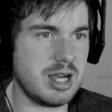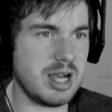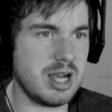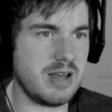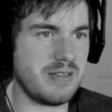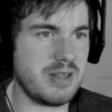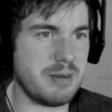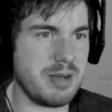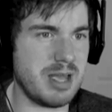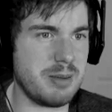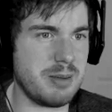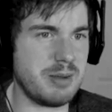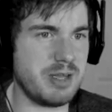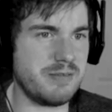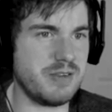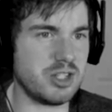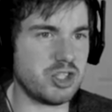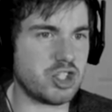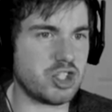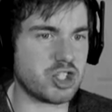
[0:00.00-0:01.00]
And then maybe
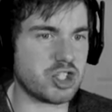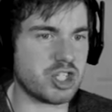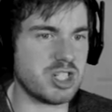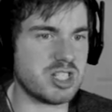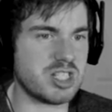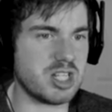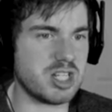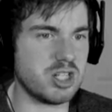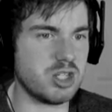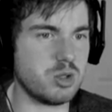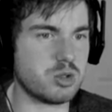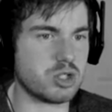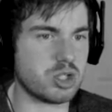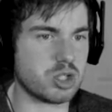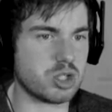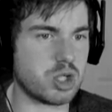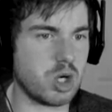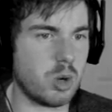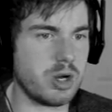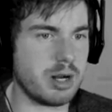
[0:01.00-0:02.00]
if it just continues to
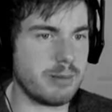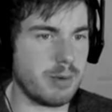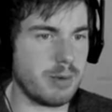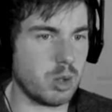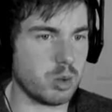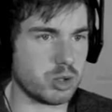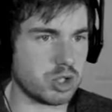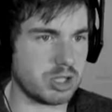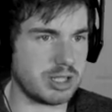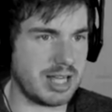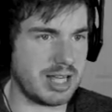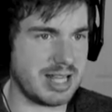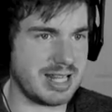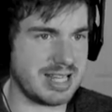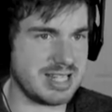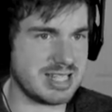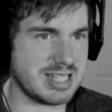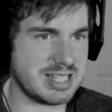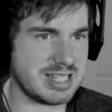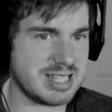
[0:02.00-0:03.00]
go in a motion like
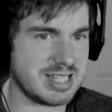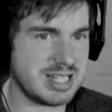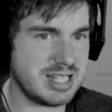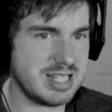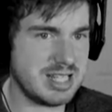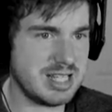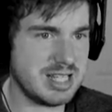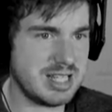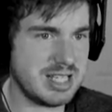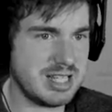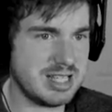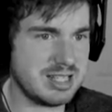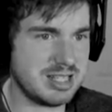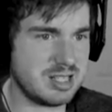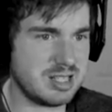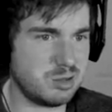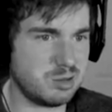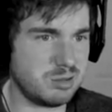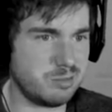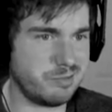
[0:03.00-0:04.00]
this,
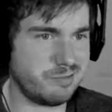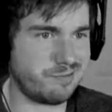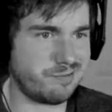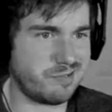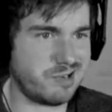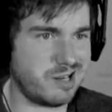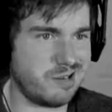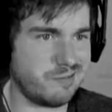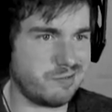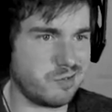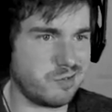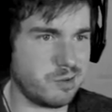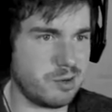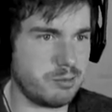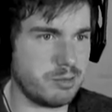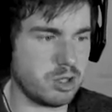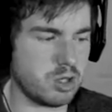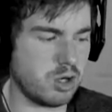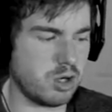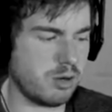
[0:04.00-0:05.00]
then we'll be fine for
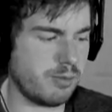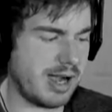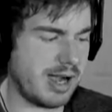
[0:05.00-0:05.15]
when we go